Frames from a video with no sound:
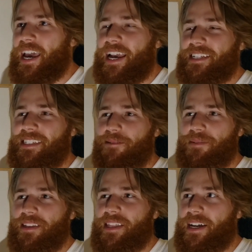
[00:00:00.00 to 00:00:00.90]
It's
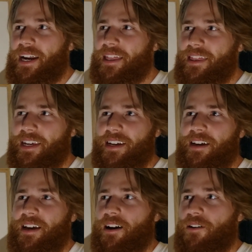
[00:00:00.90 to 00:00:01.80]
something that I think
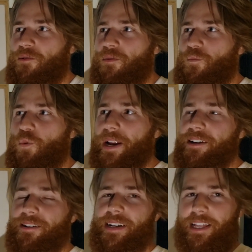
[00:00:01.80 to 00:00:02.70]
when
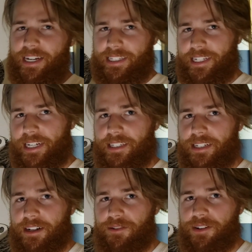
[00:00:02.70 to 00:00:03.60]
you're in like a date
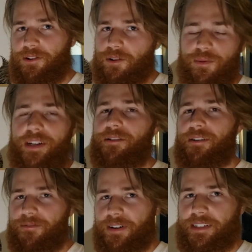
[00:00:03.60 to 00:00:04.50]
scenario, or when you're in
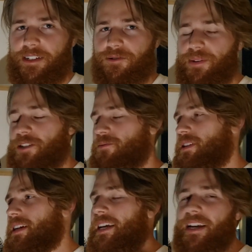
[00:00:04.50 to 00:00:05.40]
a friend situation, when
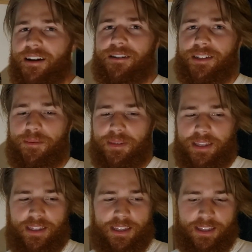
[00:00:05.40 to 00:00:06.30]
you hear
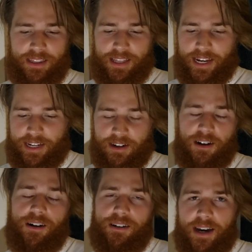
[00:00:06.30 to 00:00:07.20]
something like,
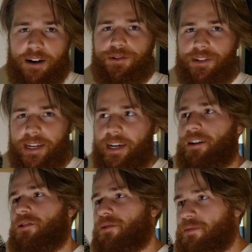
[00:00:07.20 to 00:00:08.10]
oh, how was your day?
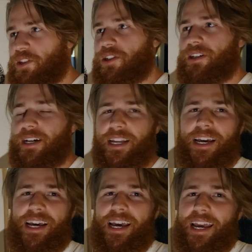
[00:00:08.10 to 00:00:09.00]
Oh, it was good.
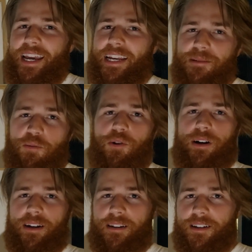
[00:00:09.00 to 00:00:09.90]
It gets
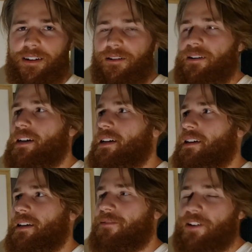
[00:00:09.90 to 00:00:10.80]
boring, you know?
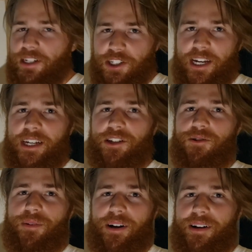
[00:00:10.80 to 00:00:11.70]
If you can change it
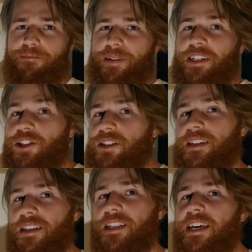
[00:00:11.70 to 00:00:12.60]
around and be just a
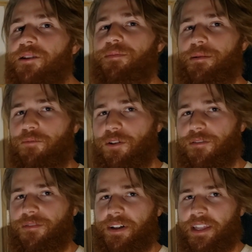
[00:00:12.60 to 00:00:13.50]
little bit more
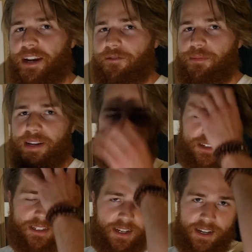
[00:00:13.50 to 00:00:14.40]
fun than everybody
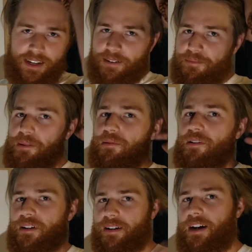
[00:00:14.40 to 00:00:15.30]
else, people
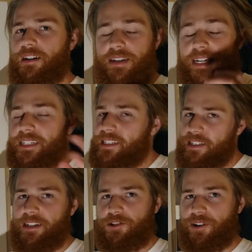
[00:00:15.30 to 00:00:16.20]
are
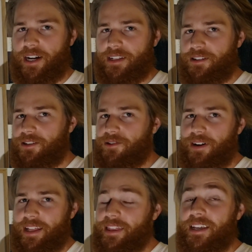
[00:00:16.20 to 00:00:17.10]
instantly attracted to you
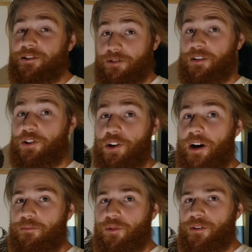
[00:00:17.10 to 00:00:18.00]
and think you're a
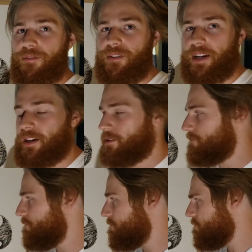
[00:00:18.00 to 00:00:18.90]
lot more funnier
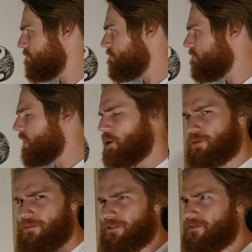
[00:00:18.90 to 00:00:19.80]
or
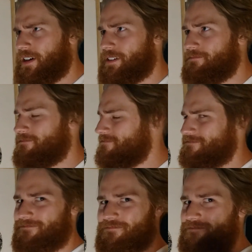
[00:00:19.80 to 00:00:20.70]
more fun.
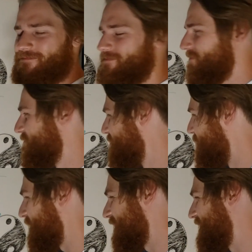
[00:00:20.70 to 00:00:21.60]

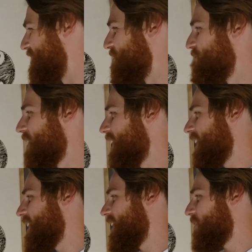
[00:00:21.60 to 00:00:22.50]
One of the two.
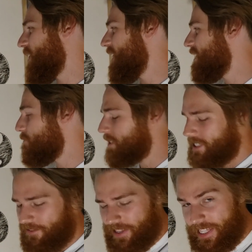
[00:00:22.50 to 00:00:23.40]
All right, number
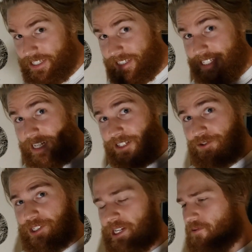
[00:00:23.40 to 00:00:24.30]
7. This is an
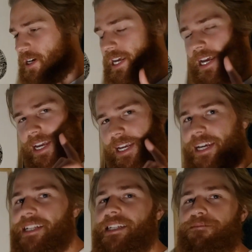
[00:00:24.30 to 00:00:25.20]
interesting one.
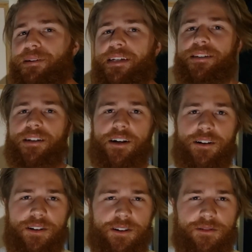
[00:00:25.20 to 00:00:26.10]
ENTPs are
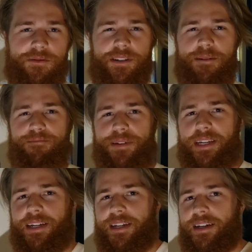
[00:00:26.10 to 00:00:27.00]
known to
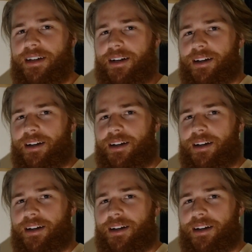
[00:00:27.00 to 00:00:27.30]
be